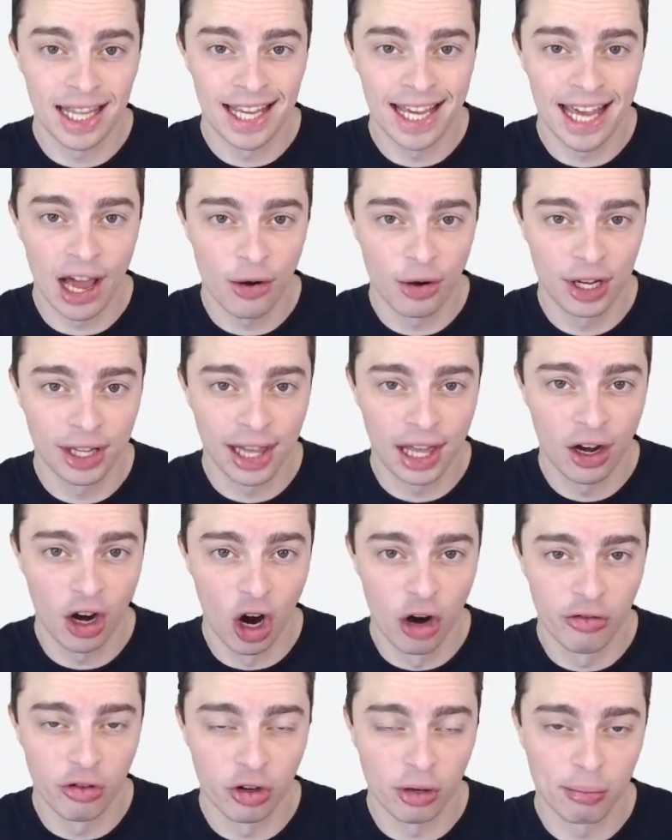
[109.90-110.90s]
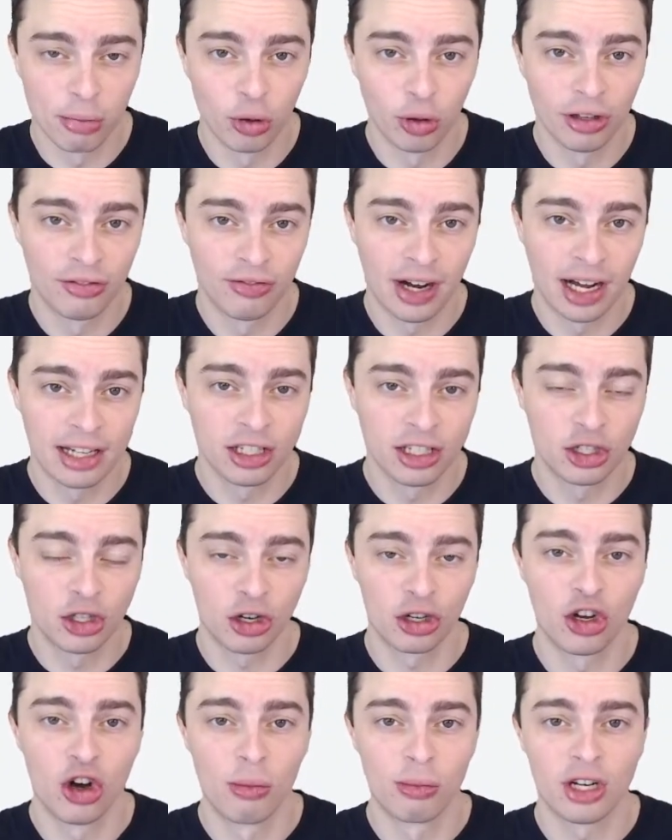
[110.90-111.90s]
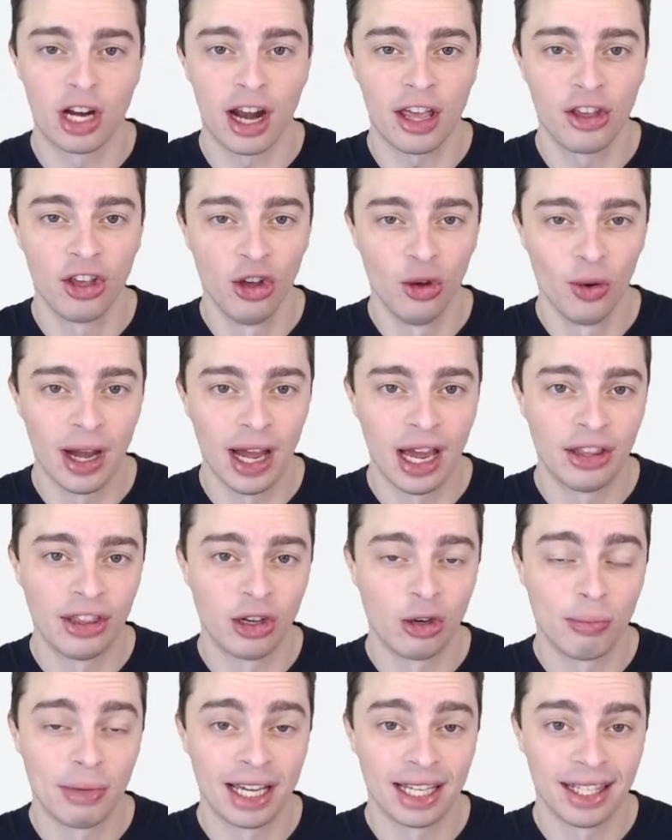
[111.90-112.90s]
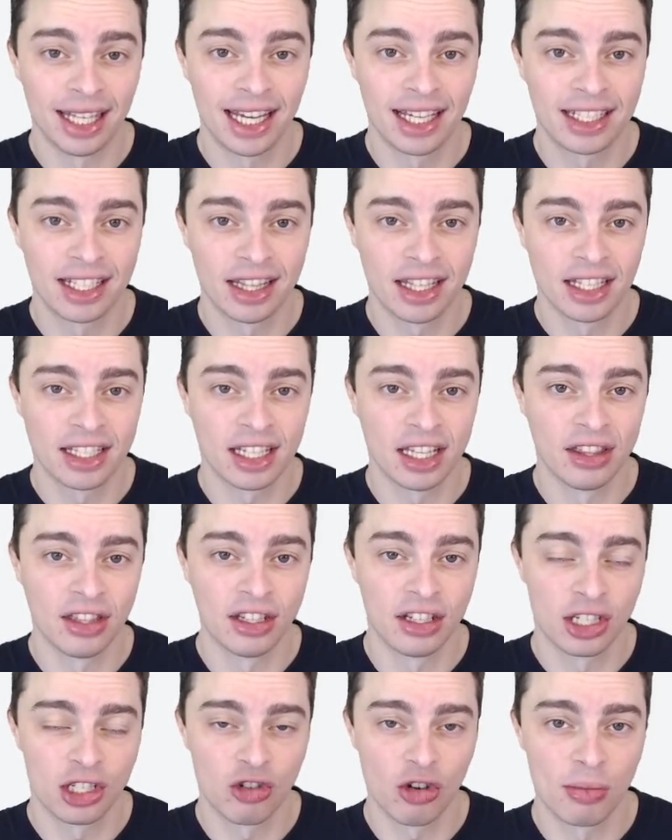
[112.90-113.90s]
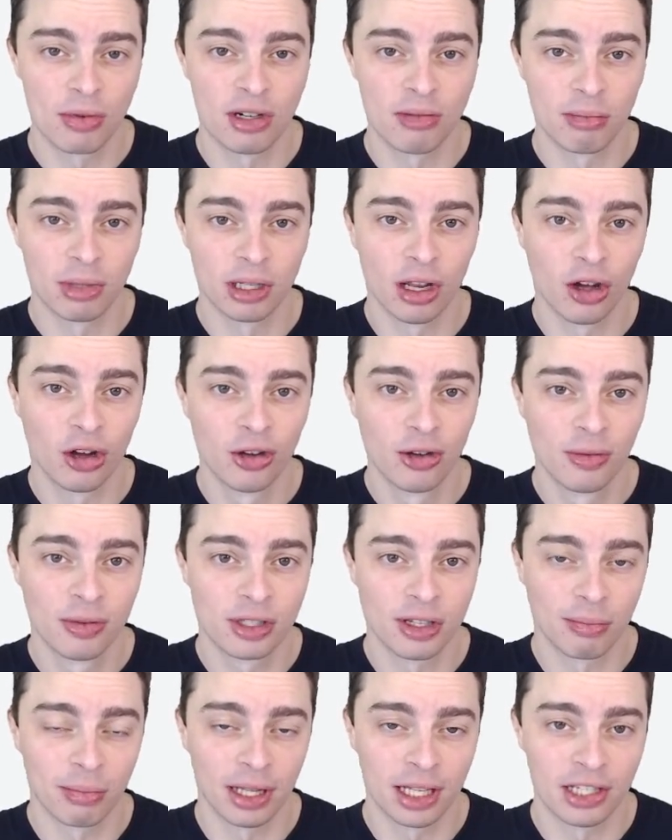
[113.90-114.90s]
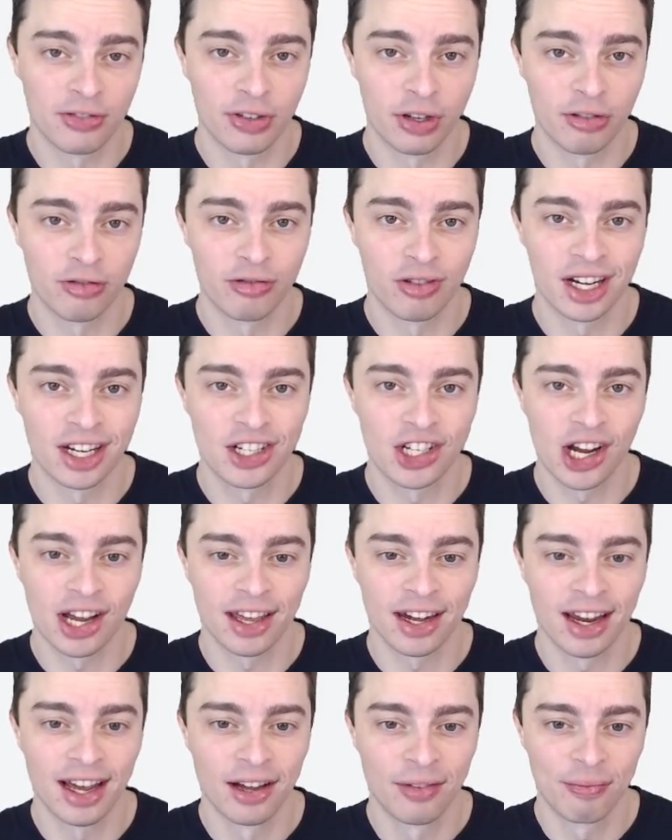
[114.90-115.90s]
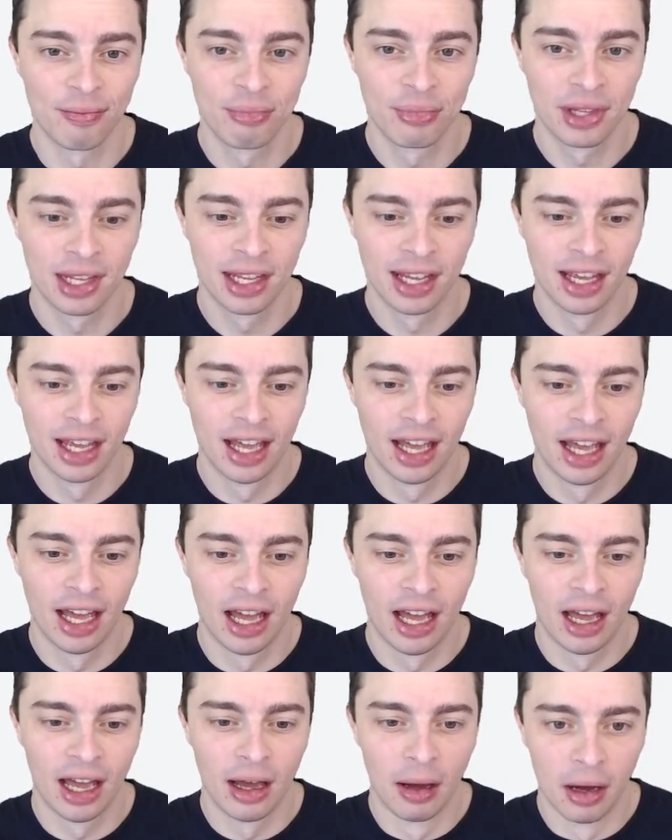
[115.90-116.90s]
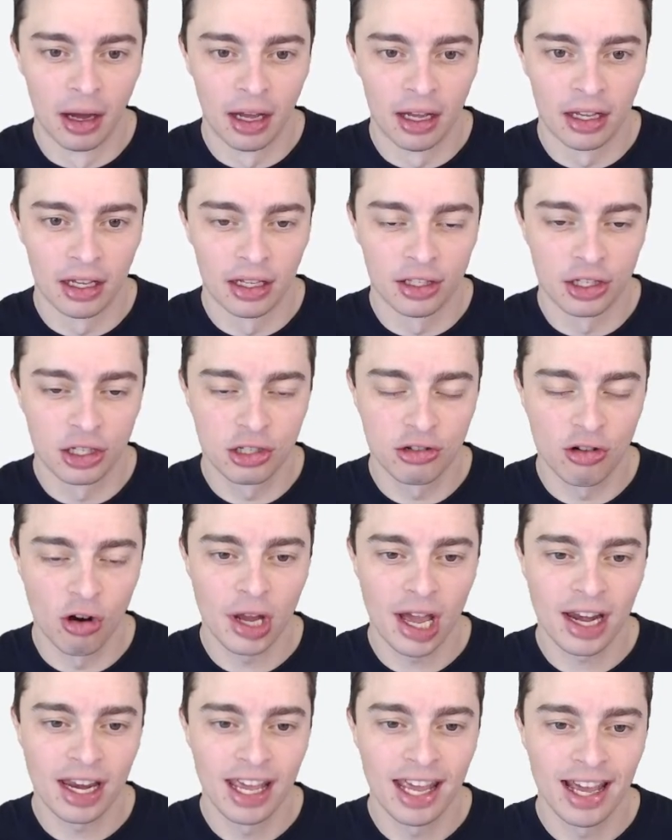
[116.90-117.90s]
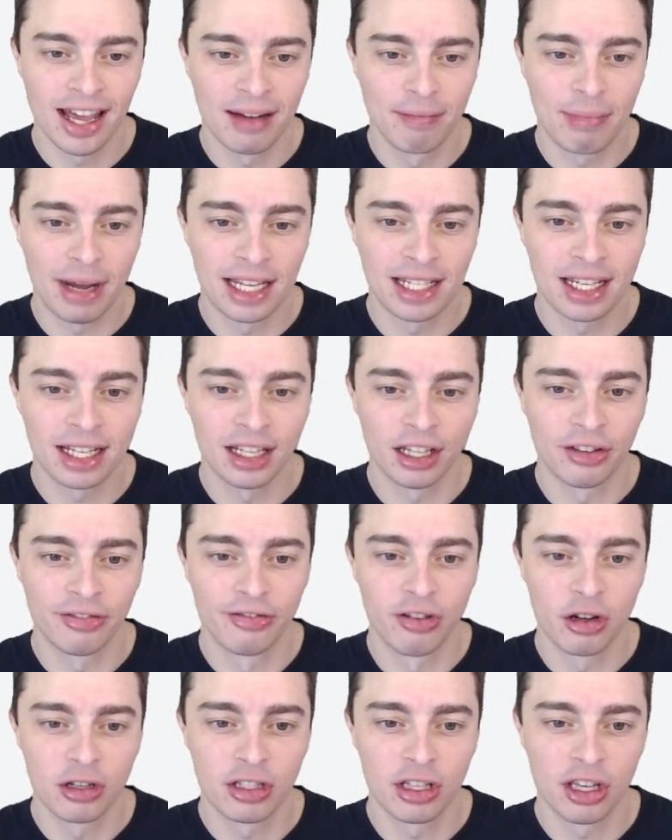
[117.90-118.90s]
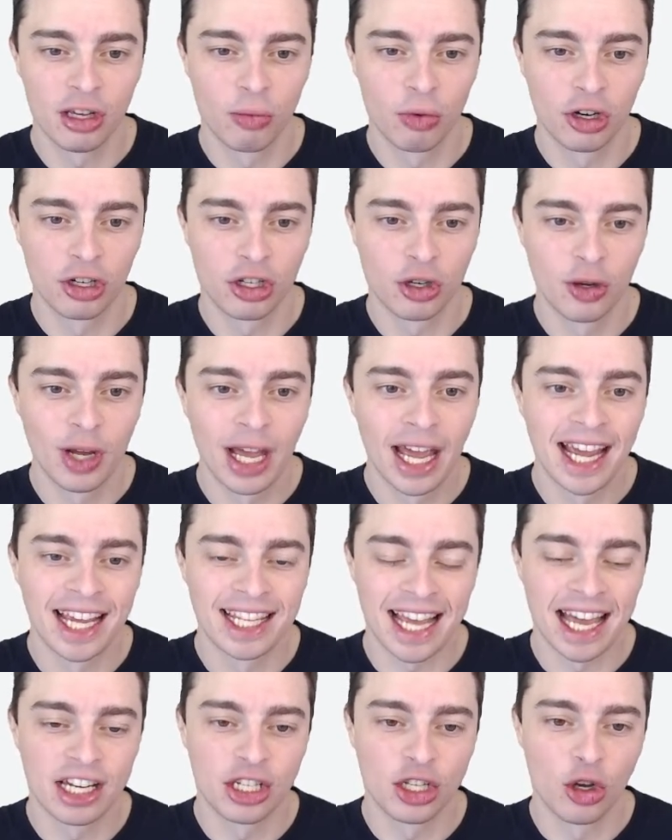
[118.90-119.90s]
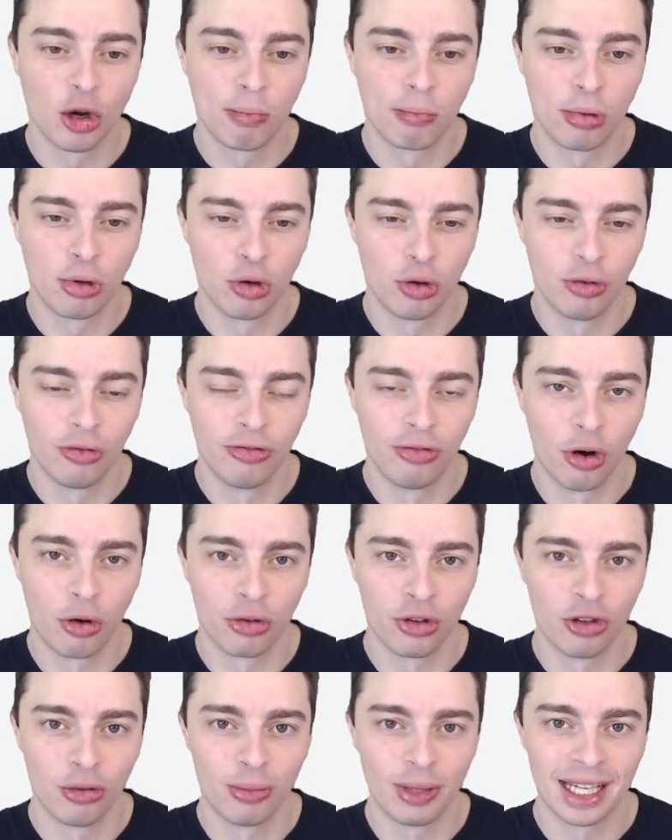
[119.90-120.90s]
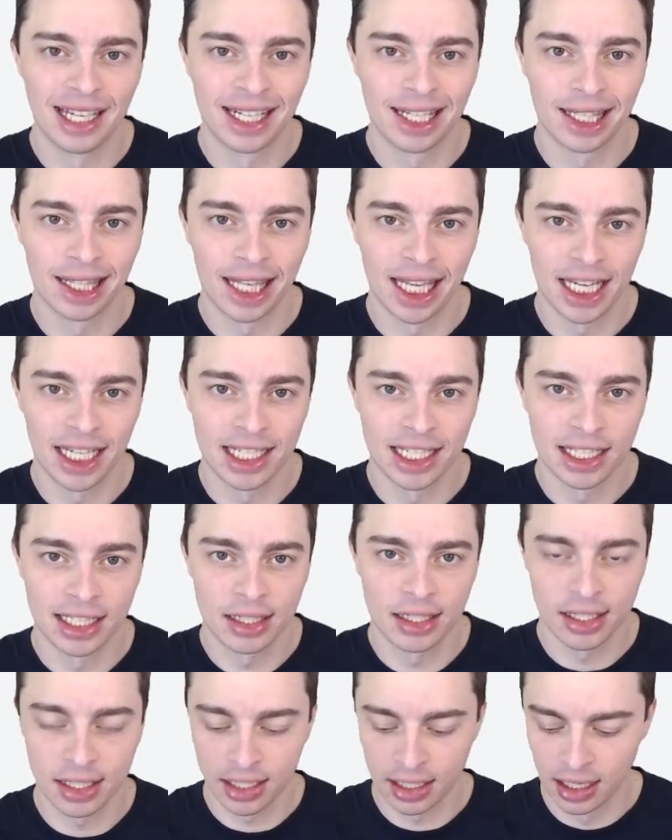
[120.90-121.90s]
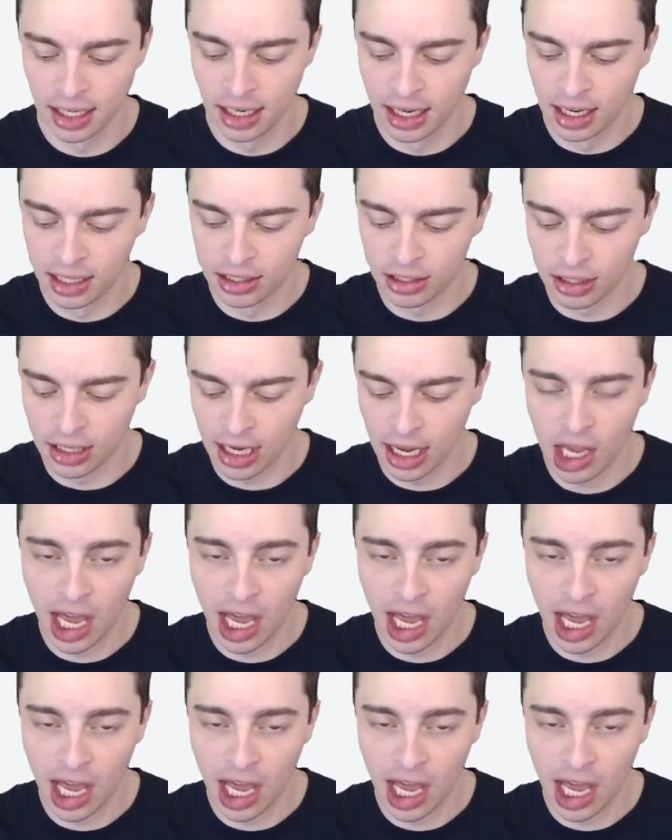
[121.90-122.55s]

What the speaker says: calculator over at poolAdvisor.com.au, and there'll be a link to this in the description below, so please feel free to check it out. You scroll down here, and basically the first thing you want to do is enter your pool volume in litres. So say you